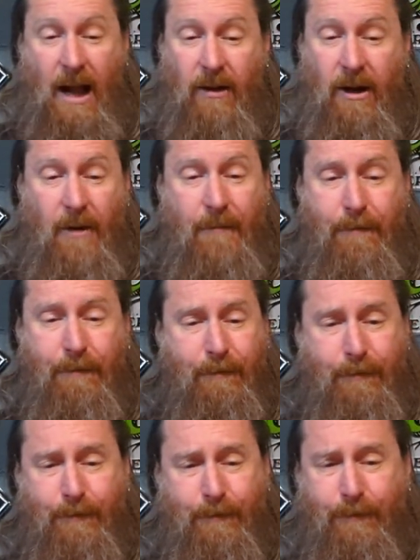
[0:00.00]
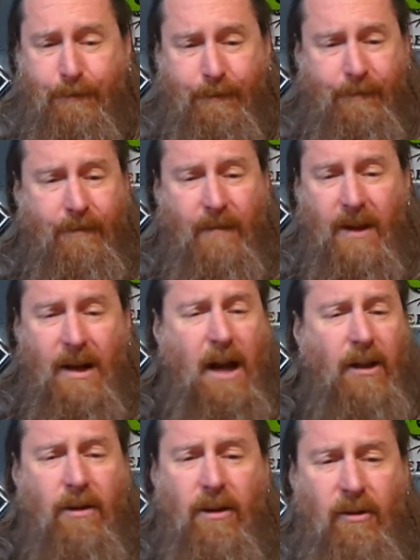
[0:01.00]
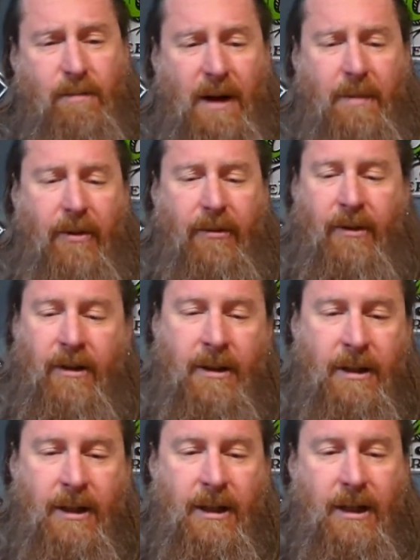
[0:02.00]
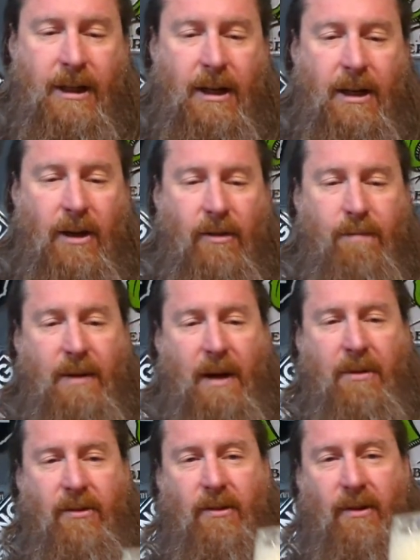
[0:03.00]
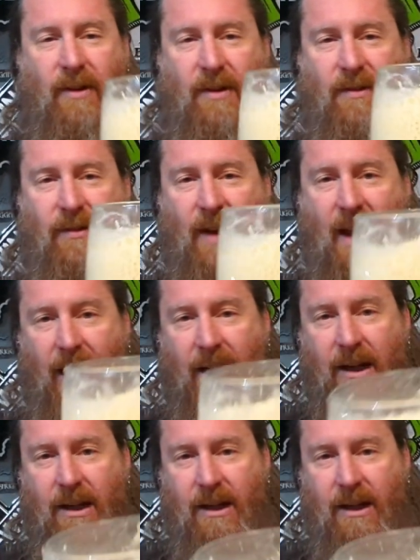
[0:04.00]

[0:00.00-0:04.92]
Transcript: I don't know. God, look at those bubbles. Those bubbles are just insane.